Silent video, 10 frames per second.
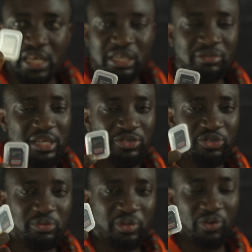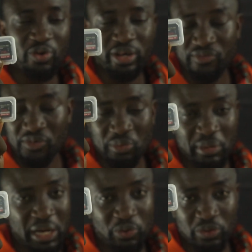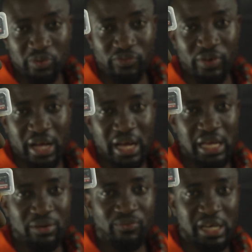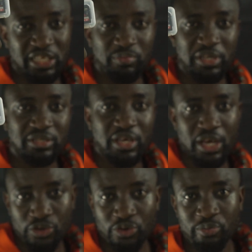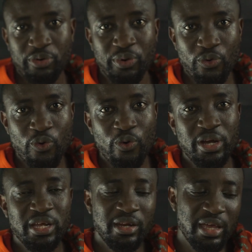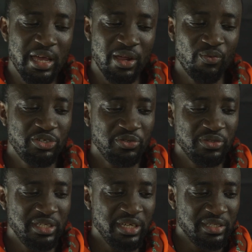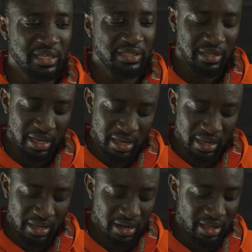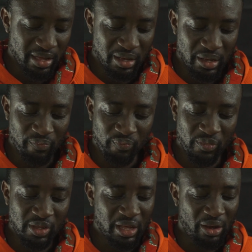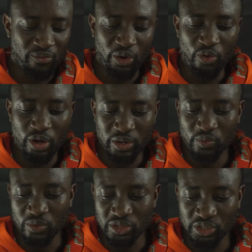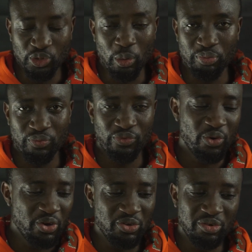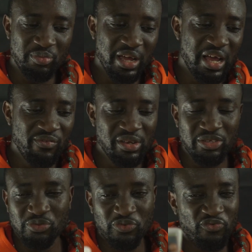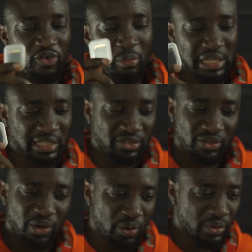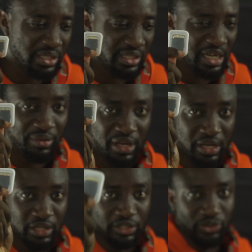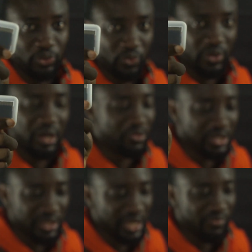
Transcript: Sometimes you'd be recording, if you don't buy those with high write speeds, you would be recording, and what you see is that the recording would stop, or you would be having to format it all the time. So I'm going to